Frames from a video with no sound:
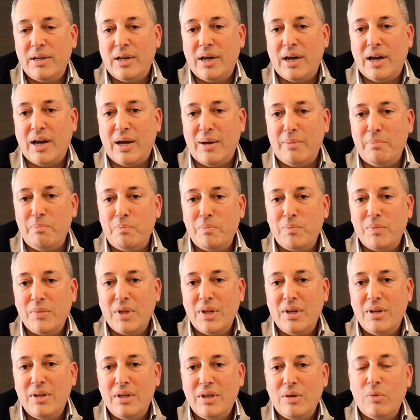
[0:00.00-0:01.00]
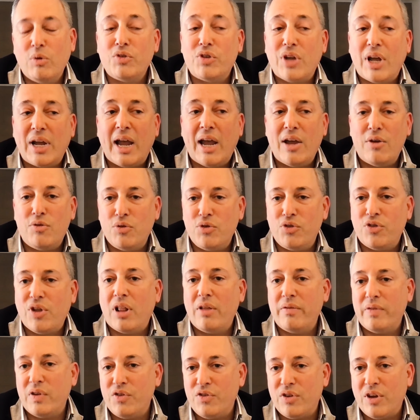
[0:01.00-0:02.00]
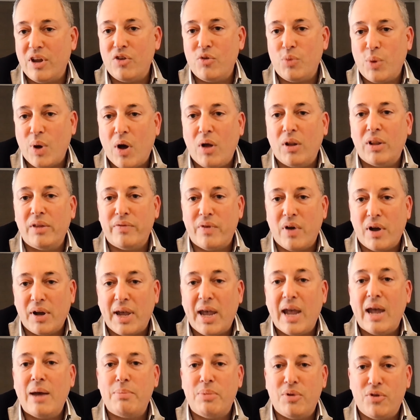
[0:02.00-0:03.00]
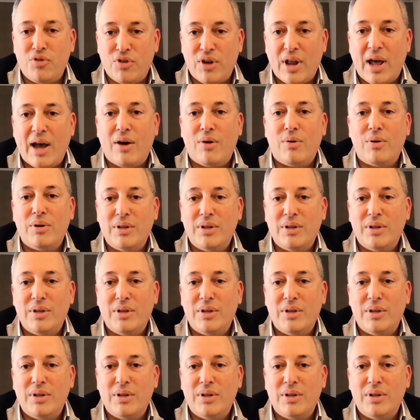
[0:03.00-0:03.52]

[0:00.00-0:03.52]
Um, it was like Andrew Sullivan says, we all live on campus now.